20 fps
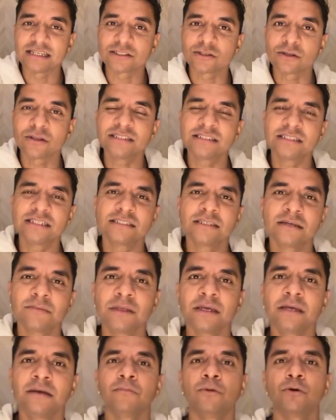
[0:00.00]
So let's say
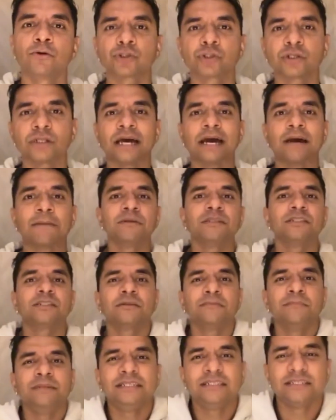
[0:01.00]
something emotional happens
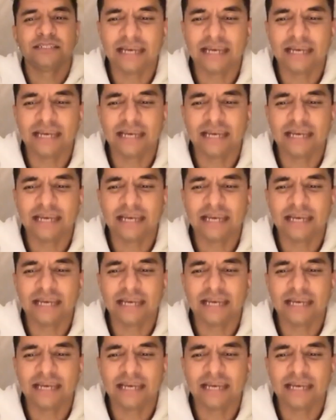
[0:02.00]
to me